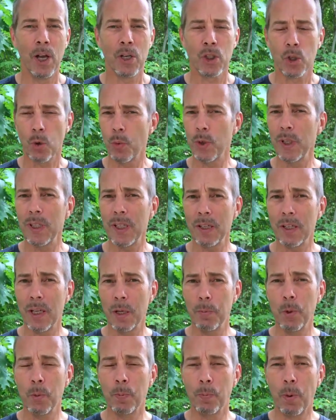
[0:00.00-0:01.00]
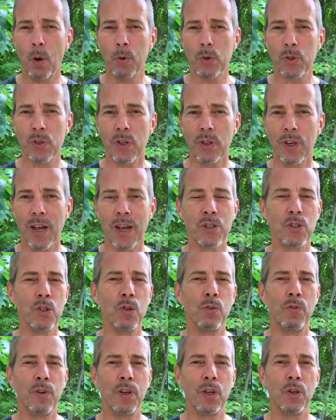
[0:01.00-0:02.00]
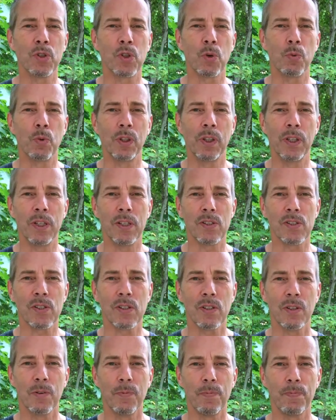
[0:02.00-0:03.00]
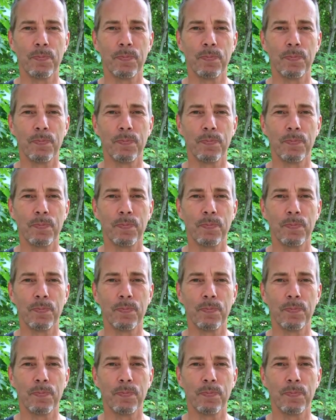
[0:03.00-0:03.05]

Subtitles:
so we can keep you posted as new videos are released.